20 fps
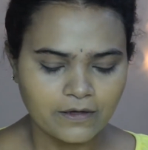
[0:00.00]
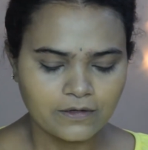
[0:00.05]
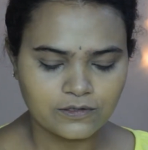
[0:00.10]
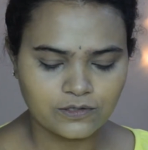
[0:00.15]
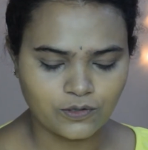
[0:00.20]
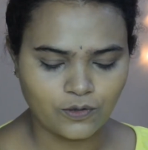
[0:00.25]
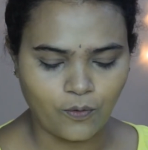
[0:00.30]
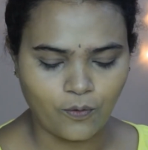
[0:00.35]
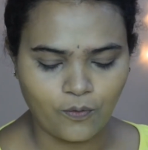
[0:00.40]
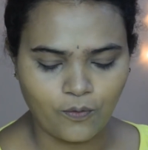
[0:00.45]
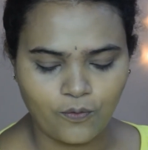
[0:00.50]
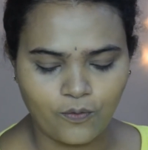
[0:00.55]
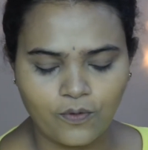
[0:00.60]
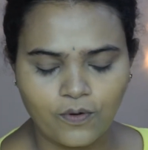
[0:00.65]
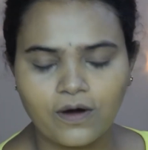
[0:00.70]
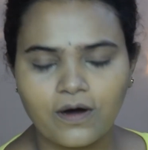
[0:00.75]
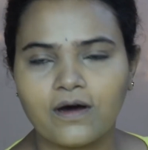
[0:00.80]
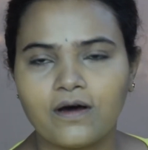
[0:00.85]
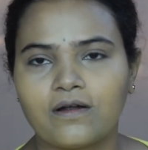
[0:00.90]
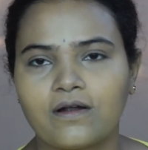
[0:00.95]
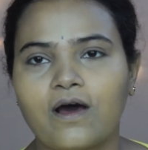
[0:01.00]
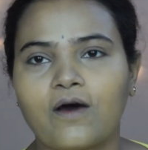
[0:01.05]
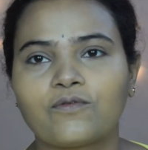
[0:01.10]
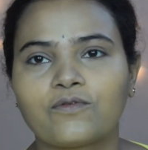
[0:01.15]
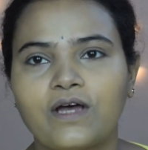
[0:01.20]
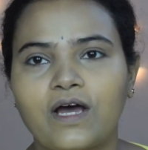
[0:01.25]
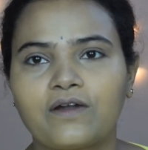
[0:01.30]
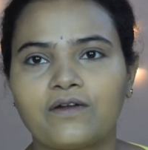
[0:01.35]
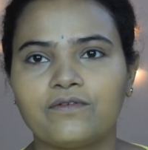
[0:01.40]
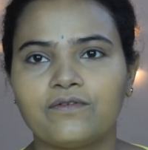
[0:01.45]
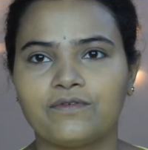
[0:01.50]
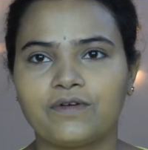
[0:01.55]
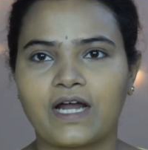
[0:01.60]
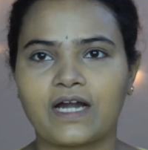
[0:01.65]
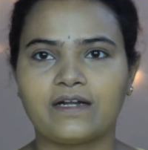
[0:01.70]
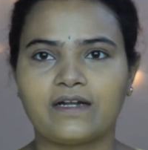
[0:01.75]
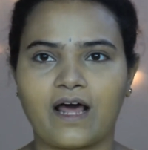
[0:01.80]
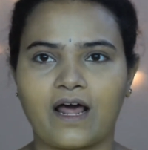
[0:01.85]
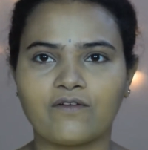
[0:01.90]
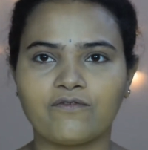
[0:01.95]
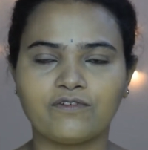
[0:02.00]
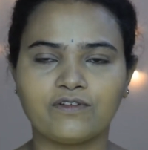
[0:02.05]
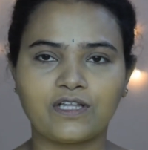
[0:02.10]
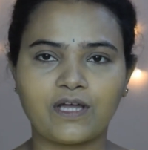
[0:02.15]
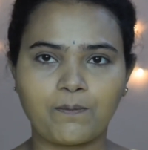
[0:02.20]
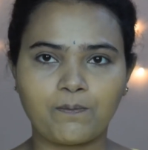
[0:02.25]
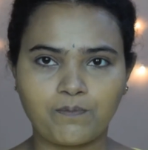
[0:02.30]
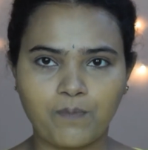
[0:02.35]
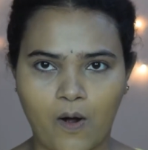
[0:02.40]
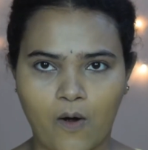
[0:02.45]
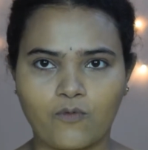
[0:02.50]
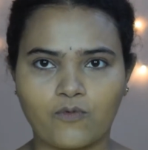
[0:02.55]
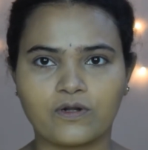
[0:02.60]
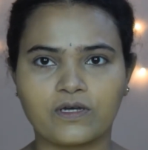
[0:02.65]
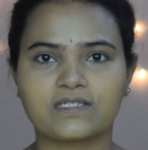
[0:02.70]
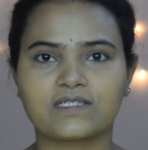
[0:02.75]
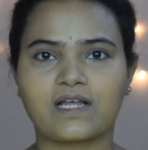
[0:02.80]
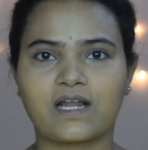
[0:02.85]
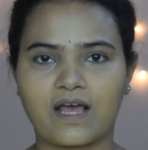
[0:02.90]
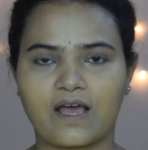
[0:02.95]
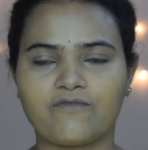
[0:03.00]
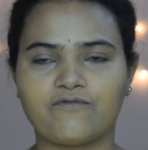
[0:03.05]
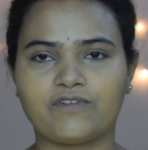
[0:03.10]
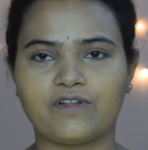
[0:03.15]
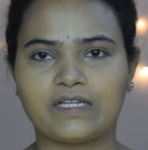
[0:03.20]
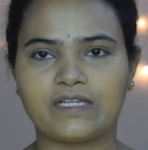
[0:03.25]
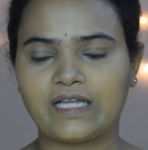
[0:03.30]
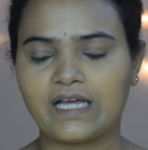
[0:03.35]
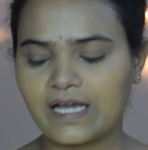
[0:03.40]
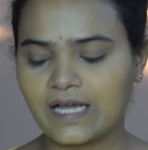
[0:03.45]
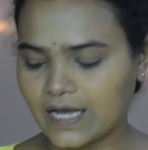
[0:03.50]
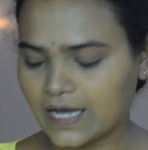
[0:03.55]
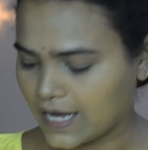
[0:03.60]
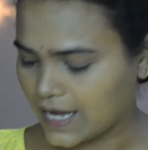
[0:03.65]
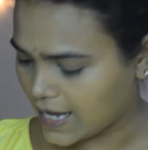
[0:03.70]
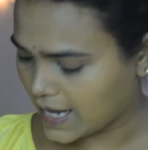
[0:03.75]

So now that we are done with the powders and everything,